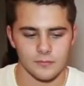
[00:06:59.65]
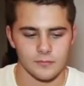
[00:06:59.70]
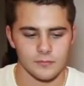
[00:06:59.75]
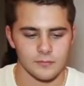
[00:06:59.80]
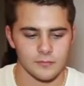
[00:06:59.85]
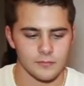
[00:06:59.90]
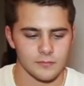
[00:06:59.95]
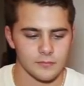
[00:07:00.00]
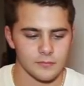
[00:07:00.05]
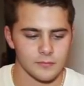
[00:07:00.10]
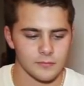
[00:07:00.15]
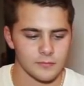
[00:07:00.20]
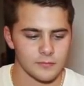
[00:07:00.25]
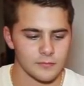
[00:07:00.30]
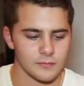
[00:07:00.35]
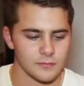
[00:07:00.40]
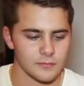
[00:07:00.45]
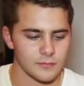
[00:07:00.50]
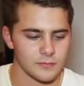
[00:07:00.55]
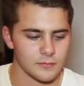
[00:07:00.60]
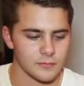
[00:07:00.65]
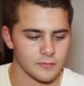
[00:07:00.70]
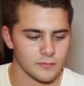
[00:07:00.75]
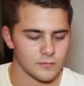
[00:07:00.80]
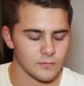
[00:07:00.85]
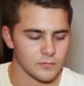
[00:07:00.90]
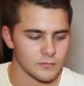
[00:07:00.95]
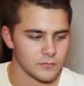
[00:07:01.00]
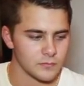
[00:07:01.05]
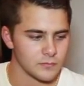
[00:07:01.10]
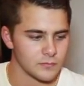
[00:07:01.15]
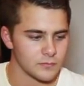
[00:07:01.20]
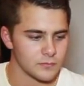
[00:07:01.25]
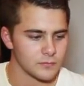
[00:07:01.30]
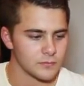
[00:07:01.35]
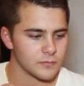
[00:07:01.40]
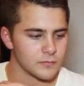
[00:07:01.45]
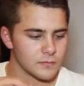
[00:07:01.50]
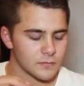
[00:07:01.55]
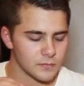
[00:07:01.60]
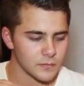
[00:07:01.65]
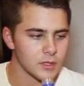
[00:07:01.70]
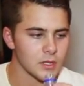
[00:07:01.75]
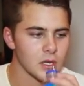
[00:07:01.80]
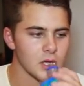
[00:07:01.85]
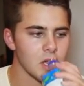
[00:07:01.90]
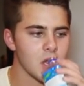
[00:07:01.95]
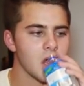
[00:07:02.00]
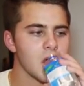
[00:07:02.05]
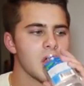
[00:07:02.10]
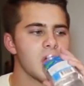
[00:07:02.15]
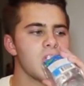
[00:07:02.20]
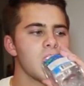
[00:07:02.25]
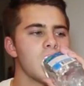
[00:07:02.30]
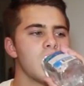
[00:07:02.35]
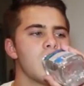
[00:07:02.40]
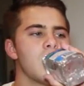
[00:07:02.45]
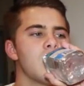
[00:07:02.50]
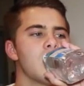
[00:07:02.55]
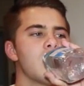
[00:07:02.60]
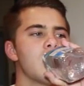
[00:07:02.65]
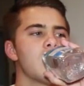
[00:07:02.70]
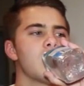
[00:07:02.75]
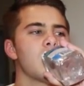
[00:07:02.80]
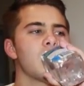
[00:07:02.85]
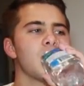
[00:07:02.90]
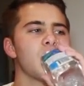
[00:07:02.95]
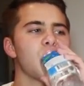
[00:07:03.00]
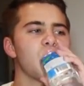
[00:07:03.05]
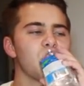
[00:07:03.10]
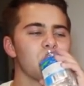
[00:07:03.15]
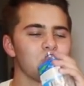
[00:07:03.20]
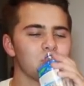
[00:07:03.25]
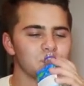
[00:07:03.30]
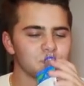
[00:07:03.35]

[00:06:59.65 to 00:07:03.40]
(silent)